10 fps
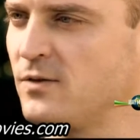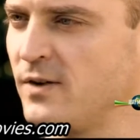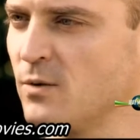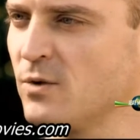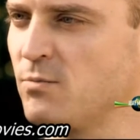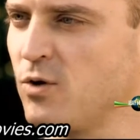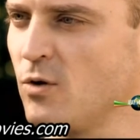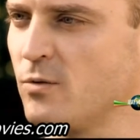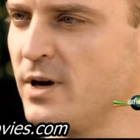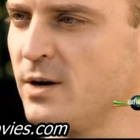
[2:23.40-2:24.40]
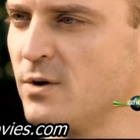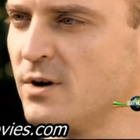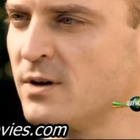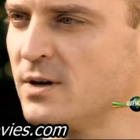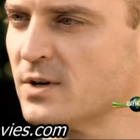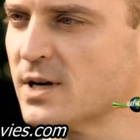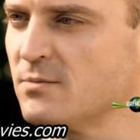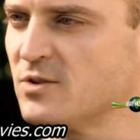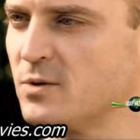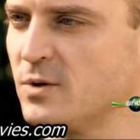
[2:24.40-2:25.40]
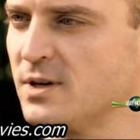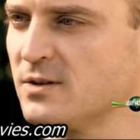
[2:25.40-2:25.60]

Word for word: a fling with Paul really worth it if it comes between